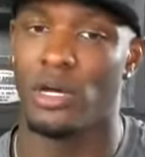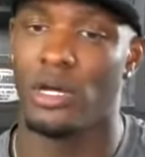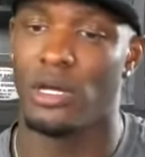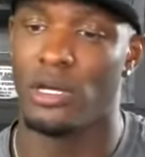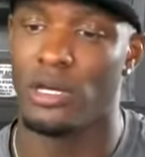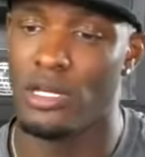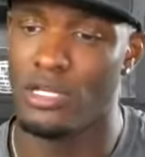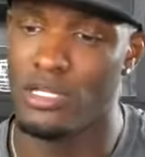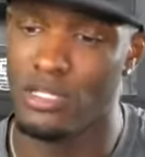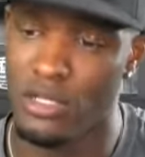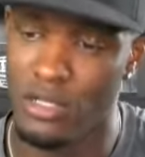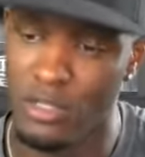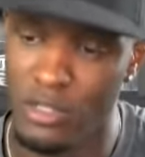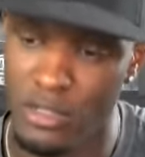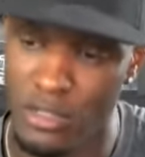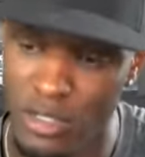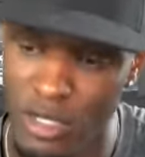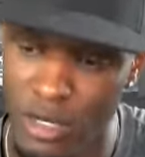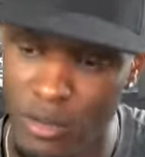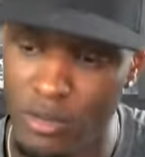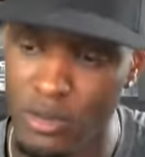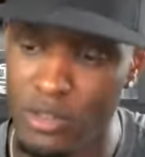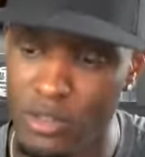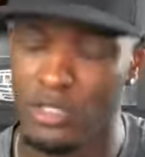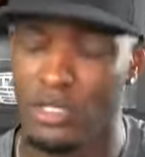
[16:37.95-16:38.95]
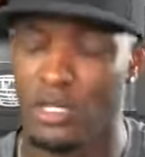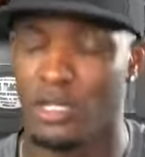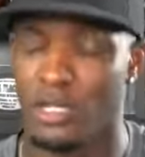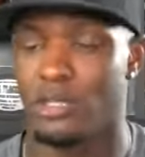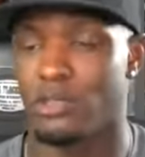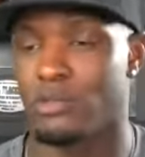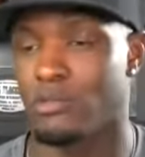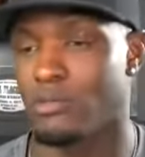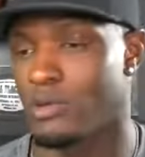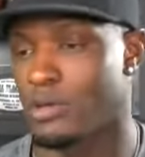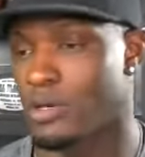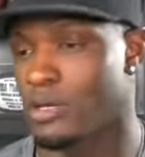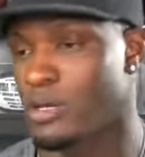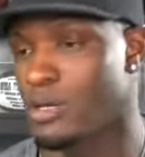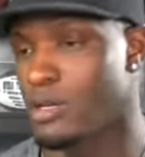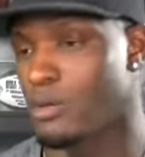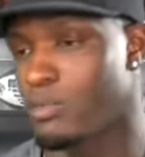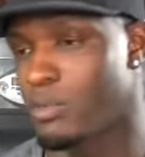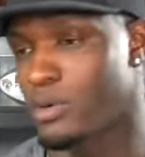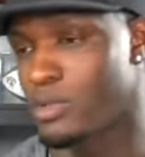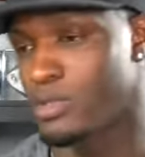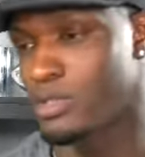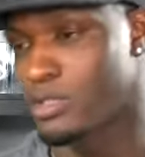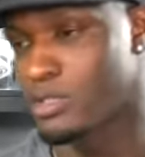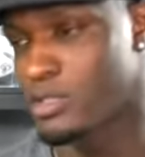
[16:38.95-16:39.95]
He took WSET 3. He
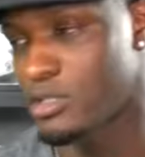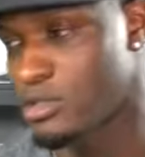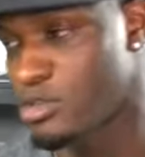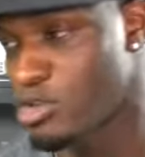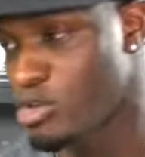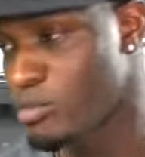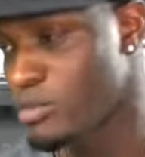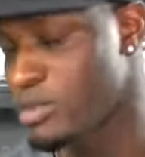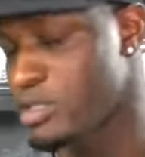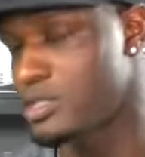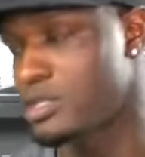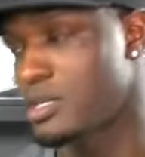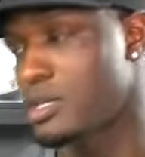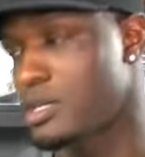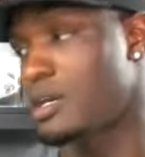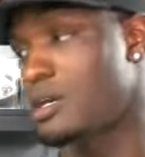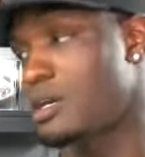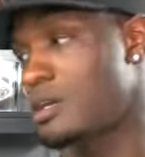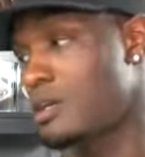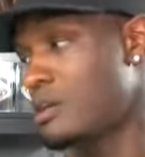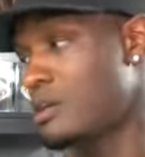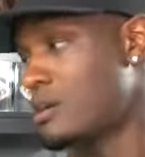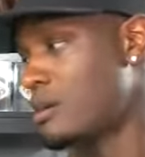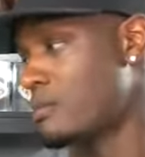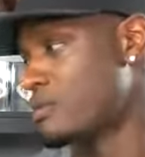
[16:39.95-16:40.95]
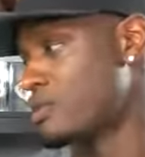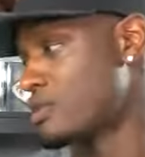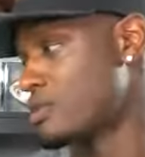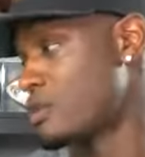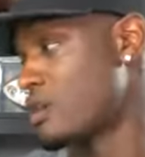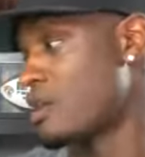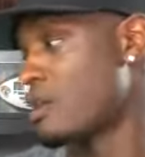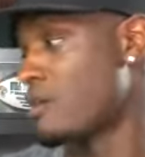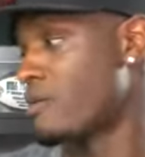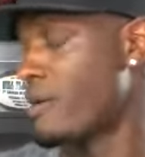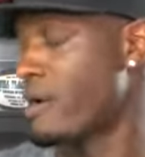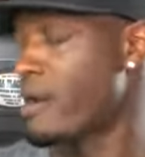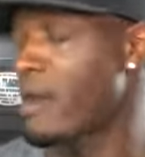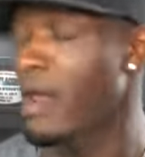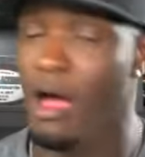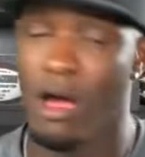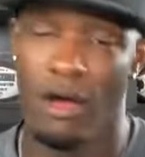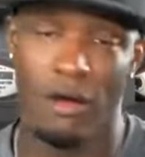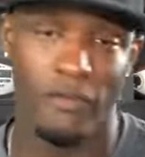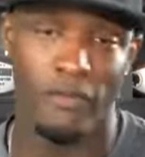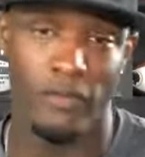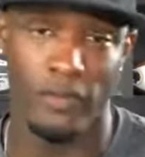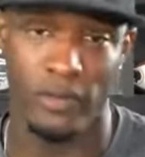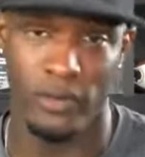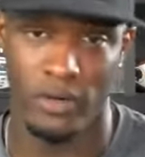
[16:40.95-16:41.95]
went to Sonoma State. You know, I'm studying right now
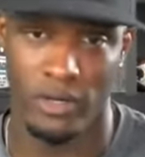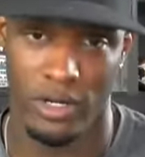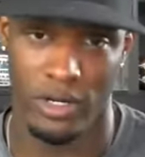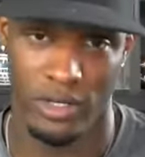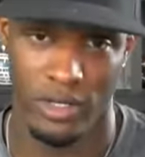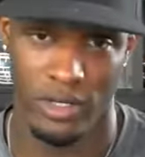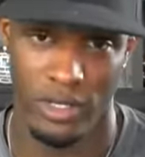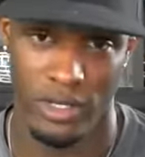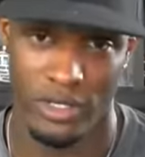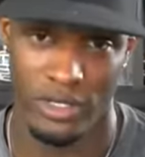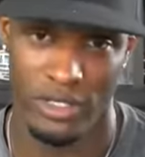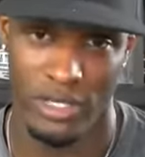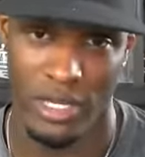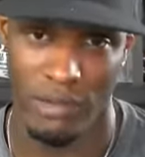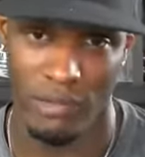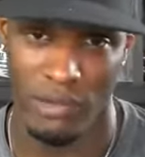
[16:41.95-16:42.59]
for another exam.